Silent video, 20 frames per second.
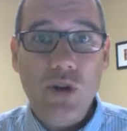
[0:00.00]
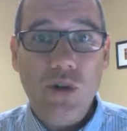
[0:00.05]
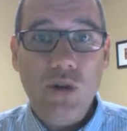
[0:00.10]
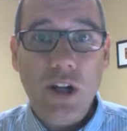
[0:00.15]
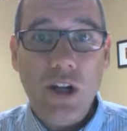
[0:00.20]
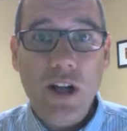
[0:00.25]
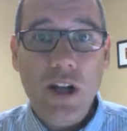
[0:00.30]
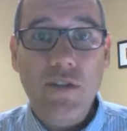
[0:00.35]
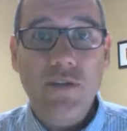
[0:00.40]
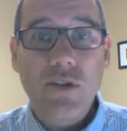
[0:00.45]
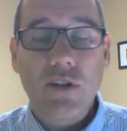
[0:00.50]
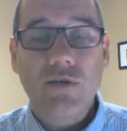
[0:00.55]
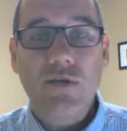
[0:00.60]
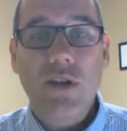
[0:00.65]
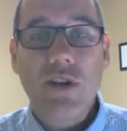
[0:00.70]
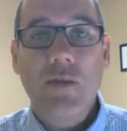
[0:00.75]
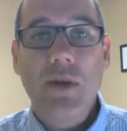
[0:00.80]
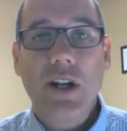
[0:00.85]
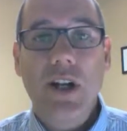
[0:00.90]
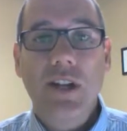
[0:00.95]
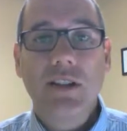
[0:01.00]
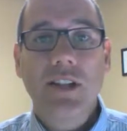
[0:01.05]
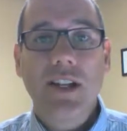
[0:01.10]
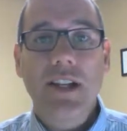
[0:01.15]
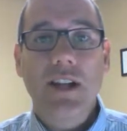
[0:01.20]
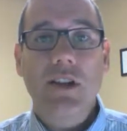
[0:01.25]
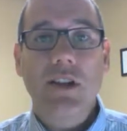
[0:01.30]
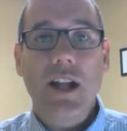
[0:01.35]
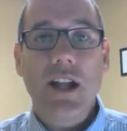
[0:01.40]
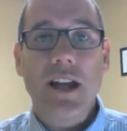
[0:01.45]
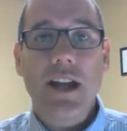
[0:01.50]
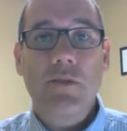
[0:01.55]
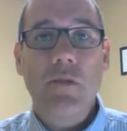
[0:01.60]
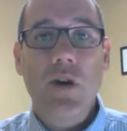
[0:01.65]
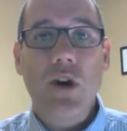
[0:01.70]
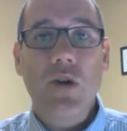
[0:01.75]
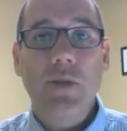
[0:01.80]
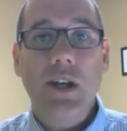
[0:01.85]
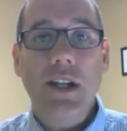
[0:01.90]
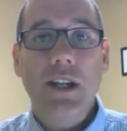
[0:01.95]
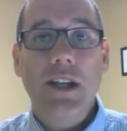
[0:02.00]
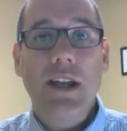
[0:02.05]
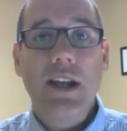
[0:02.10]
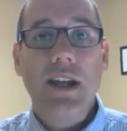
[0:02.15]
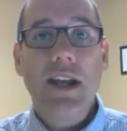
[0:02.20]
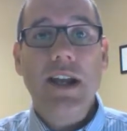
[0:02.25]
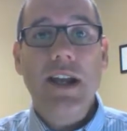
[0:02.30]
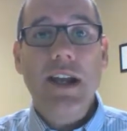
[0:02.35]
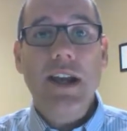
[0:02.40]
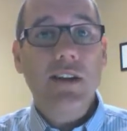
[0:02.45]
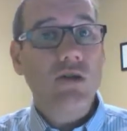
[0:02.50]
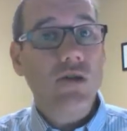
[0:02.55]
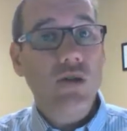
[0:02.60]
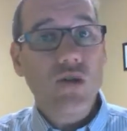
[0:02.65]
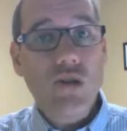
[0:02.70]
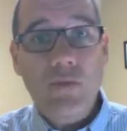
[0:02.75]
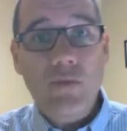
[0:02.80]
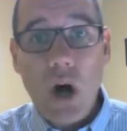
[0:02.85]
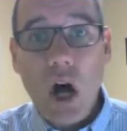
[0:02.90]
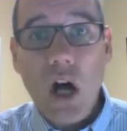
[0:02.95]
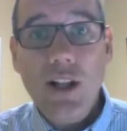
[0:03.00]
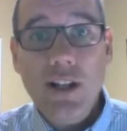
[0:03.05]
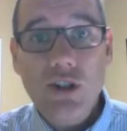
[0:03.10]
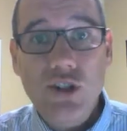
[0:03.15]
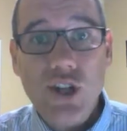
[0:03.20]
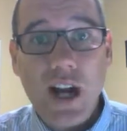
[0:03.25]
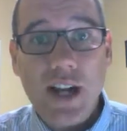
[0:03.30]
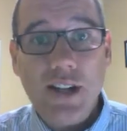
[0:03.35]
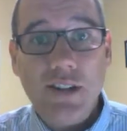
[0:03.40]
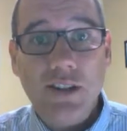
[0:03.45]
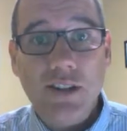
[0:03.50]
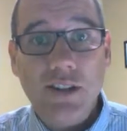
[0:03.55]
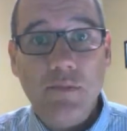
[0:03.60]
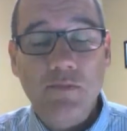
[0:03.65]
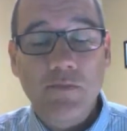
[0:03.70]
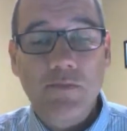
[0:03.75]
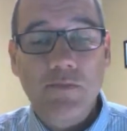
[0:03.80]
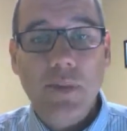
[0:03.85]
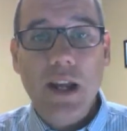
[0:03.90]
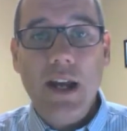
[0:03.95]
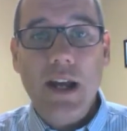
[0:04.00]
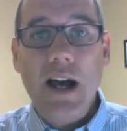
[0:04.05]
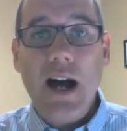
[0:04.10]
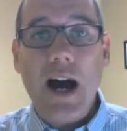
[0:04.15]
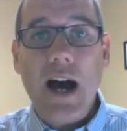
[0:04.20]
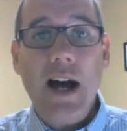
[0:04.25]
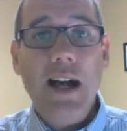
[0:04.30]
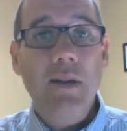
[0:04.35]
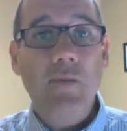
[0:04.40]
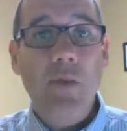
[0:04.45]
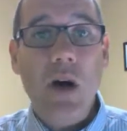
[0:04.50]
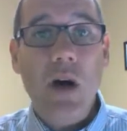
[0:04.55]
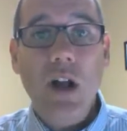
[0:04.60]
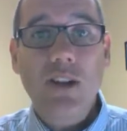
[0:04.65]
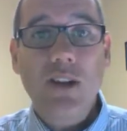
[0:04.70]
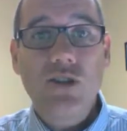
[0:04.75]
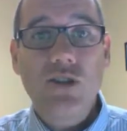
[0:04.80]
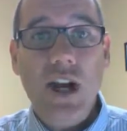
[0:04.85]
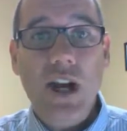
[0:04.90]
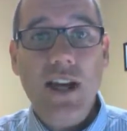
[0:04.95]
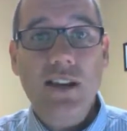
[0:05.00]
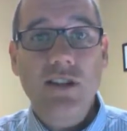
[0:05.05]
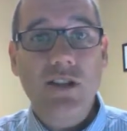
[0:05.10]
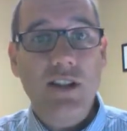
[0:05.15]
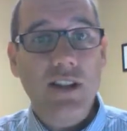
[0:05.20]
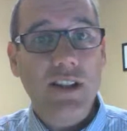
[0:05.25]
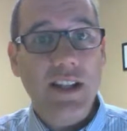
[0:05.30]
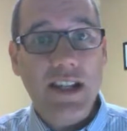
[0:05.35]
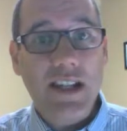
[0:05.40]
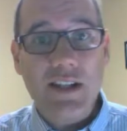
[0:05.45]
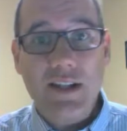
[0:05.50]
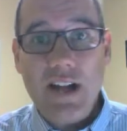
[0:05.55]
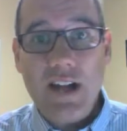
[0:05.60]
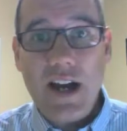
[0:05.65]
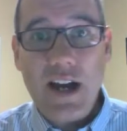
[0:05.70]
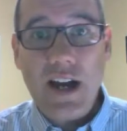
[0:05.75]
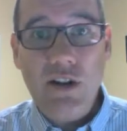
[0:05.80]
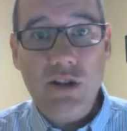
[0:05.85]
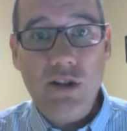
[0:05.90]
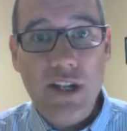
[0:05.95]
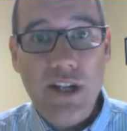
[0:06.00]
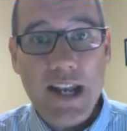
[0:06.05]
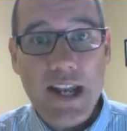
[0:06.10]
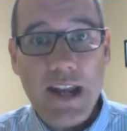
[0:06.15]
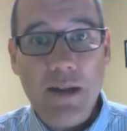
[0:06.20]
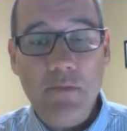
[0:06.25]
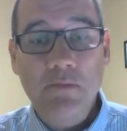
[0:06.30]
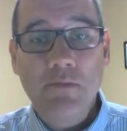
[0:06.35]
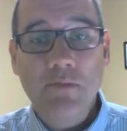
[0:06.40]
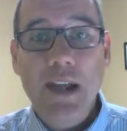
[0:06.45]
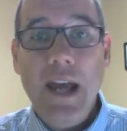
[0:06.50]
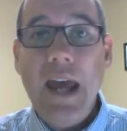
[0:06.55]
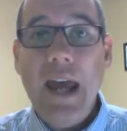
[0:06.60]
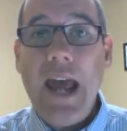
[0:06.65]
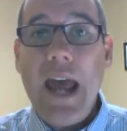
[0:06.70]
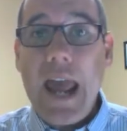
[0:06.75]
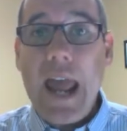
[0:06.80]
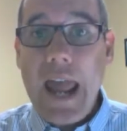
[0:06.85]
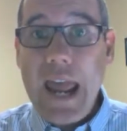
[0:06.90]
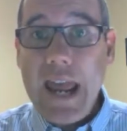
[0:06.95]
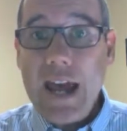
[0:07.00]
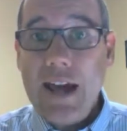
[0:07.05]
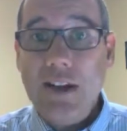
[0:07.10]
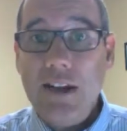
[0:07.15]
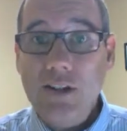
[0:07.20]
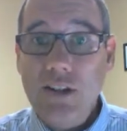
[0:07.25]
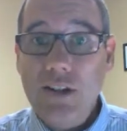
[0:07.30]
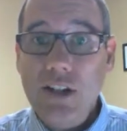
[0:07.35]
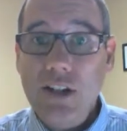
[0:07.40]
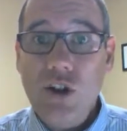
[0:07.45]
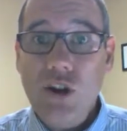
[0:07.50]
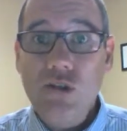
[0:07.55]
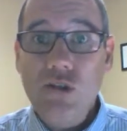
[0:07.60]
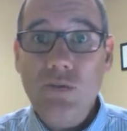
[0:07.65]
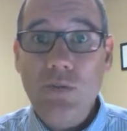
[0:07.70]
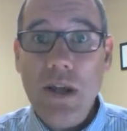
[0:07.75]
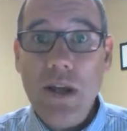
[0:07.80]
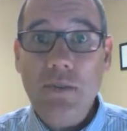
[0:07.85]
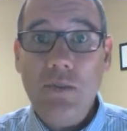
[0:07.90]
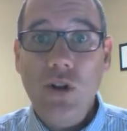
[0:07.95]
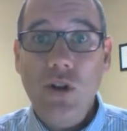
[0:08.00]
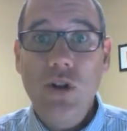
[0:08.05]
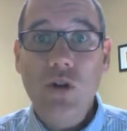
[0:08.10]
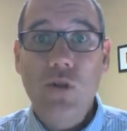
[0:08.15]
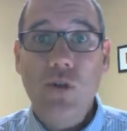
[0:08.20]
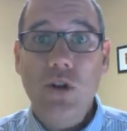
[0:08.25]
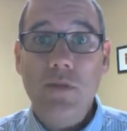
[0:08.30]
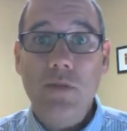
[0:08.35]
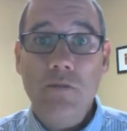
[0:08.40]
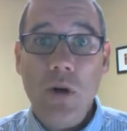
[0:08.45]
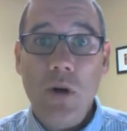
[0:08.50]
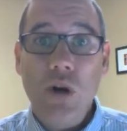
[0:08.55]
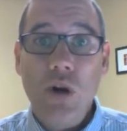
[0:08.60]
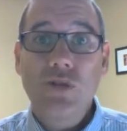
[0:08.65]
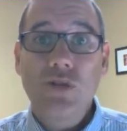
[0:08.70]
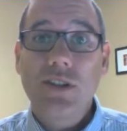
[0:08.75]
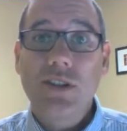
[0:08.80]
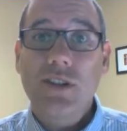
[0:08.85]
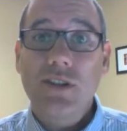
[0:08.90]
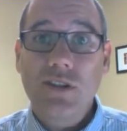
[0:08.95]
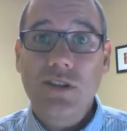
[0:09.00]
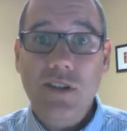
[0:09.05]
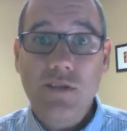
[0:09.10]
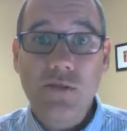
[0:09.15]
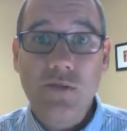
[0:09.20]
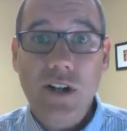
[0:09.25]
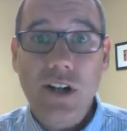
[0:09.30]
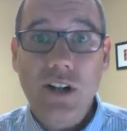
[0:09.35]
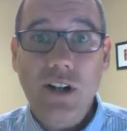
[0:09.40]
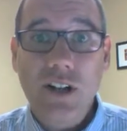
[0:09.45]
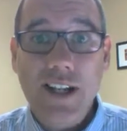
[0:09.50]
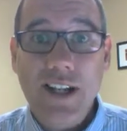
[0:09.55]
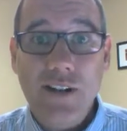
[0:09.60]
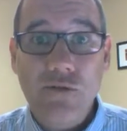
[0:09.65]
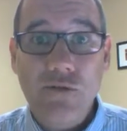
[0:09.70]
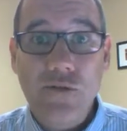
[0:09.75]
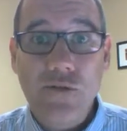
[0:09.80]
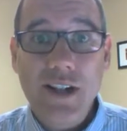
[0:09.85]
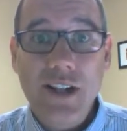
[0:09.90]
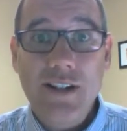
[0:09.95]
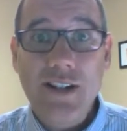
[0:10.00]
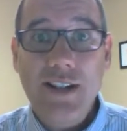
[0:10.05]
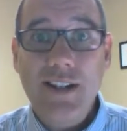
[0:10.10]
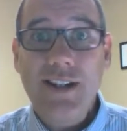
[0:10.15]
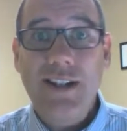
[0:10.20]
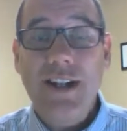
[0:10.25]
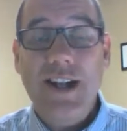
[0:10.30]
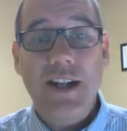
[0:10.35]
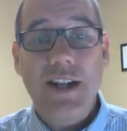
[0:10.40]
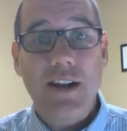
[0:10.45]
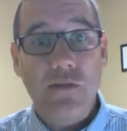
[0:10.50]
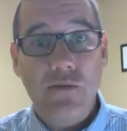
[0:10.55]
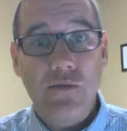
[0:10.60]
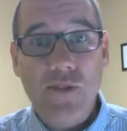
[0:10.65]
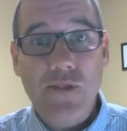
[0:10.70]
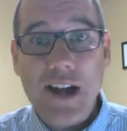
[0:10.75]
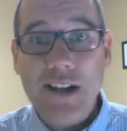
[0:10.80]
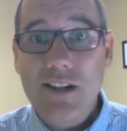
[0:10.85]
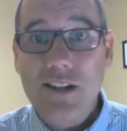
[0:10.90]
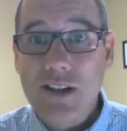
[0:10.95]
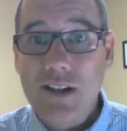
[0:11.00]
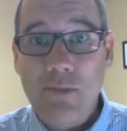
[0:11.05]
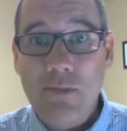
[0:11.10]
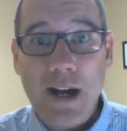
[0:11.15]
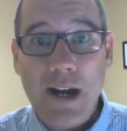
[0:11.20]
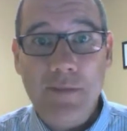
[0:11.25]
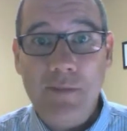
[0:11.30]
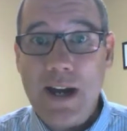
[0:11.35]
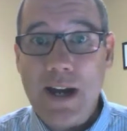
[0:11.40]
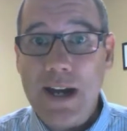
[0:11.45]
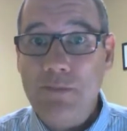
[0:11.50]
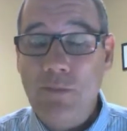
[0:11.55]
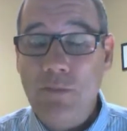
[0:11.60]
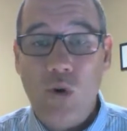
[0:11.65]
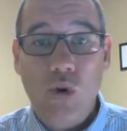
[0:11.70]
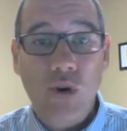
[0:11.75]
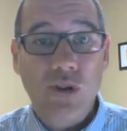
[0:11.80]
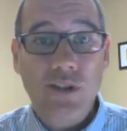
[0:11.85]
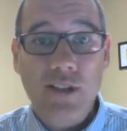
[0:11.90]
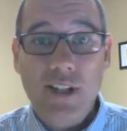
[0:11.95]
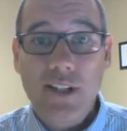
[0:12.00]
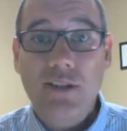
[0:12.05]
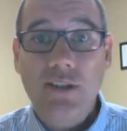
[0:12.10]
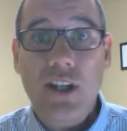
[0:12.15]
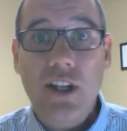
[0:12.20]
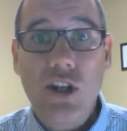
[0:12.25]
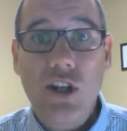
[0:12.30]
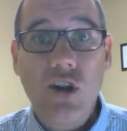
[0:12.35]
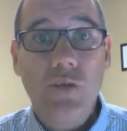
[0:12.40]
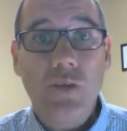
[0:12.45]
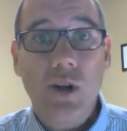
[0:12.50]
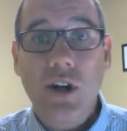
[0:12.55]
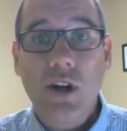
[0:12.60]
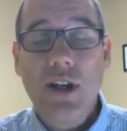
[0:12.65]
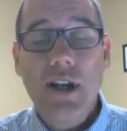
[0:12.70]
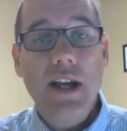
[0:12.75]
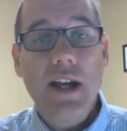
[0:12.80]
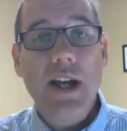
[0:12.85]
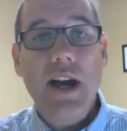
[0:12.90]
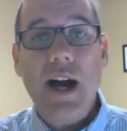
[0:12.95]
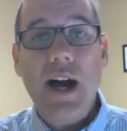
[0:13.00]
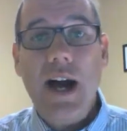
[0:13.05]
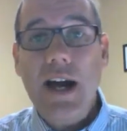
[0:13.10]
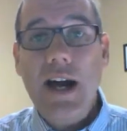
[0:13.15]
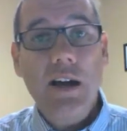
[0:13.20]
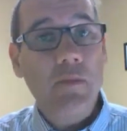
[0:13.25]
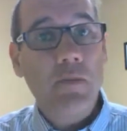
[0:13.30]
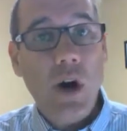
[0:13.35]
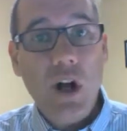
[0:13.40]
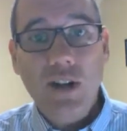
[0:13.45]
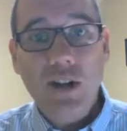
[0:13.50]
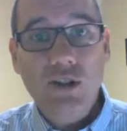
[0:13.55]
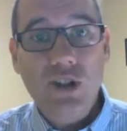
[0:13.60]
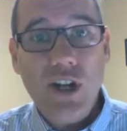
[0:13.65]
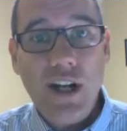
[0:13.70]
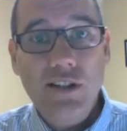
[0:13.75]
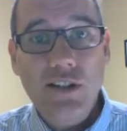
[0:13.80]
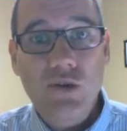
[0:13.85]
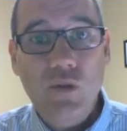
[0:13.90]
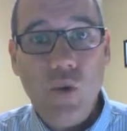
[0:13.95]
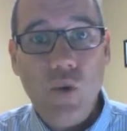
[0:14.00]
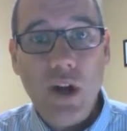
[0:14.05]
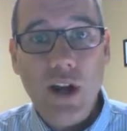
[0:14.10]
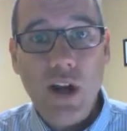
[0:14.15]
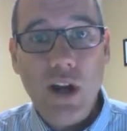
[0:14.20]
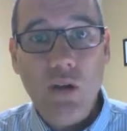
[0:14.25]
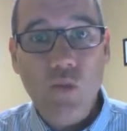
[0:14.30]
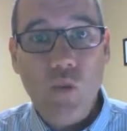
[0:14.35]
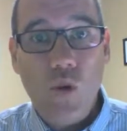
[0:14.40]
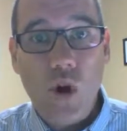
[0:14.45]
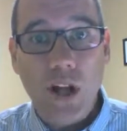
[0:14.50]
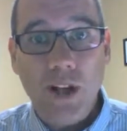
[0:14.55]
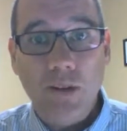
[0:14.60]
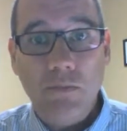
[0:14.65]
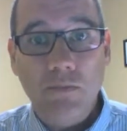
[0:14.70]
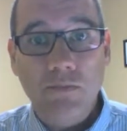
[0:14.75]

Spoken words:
recover from an unleader-like moment is to apologize. I apologize to the entire team and to those people who were most severely offended and affected by my poor sense of humor. I apologized one-on-one.